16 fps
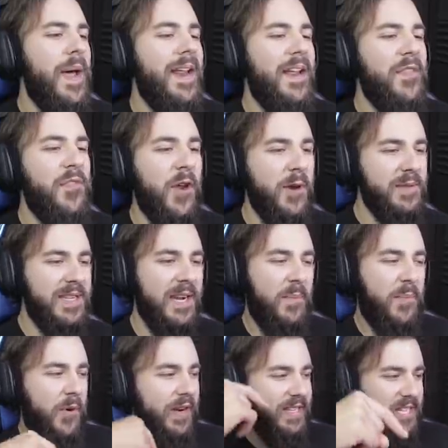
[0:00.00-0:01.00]
man, I thought it was going
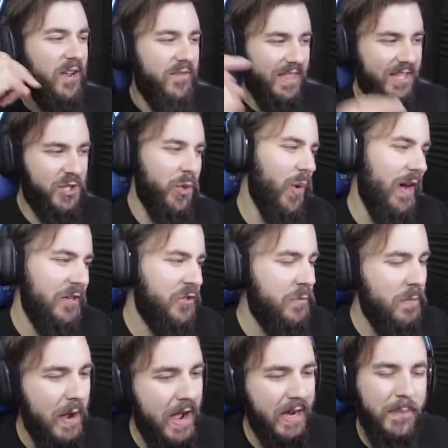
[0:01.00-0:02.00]
to put us over the
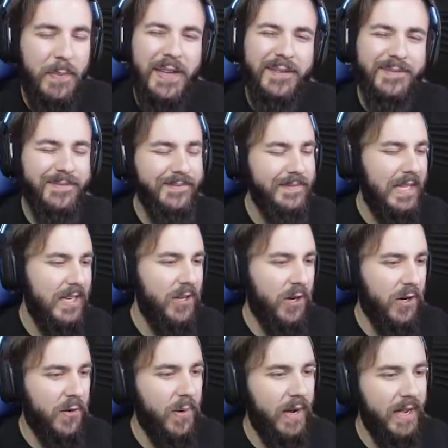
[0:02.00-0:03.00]
200 mark, but
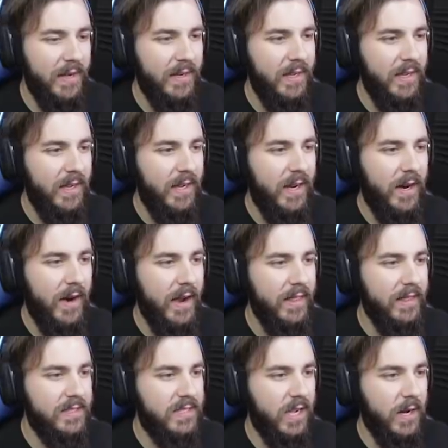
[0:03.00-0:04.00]
not quite. All right,
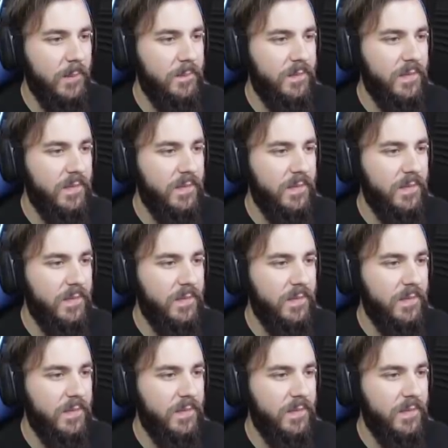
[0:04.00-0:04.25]
let's go.